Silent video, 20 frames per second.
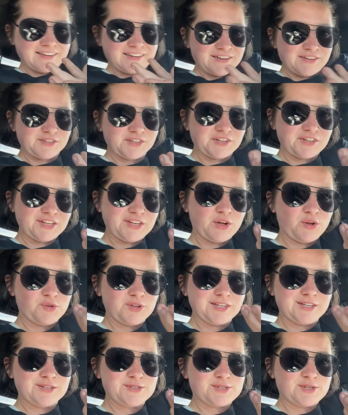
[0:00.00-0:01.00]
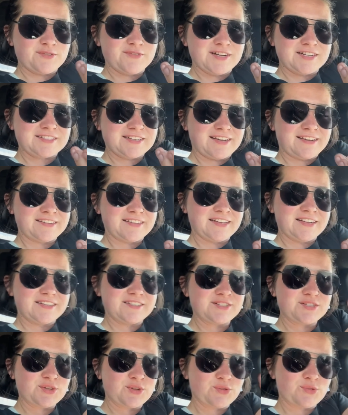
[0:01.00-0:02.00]
you're literally holding a cervix like
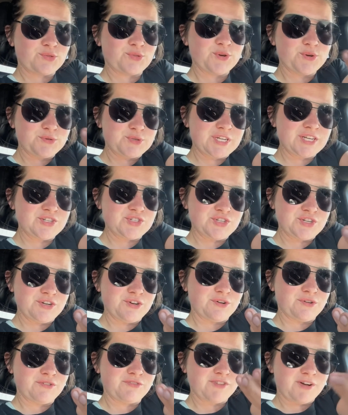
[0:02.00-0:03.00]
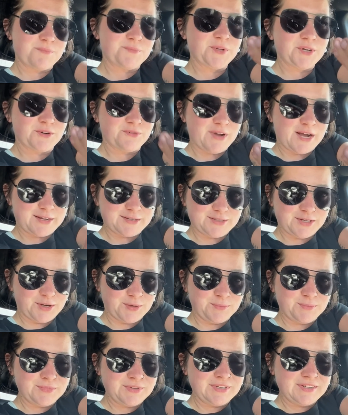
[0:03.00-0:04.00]
this through tissue from their
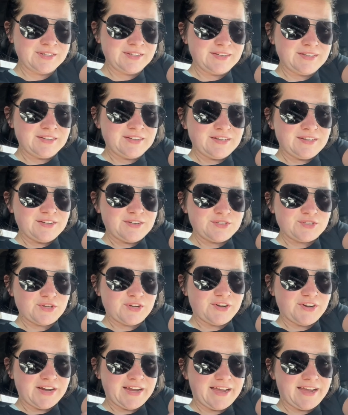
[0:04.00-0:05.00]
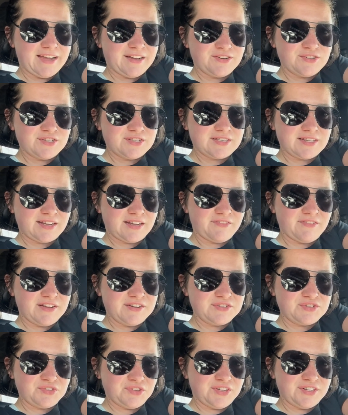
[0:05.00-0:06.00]
rectum, so your hand just like
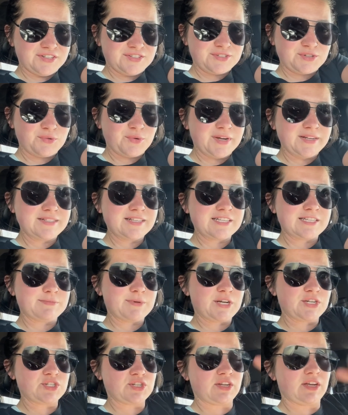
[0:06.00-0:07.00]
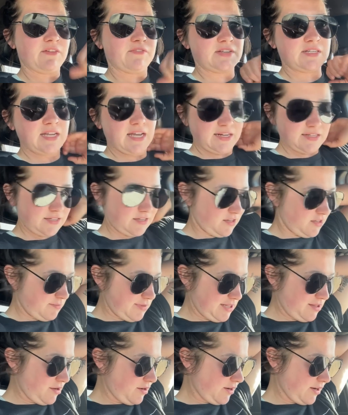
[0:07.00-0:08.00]
eventually just quits, especially if it takes you a little
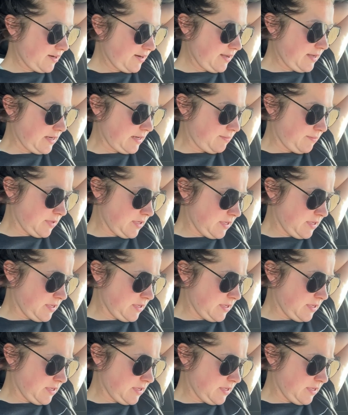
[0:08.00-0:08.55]
bit longer to get them.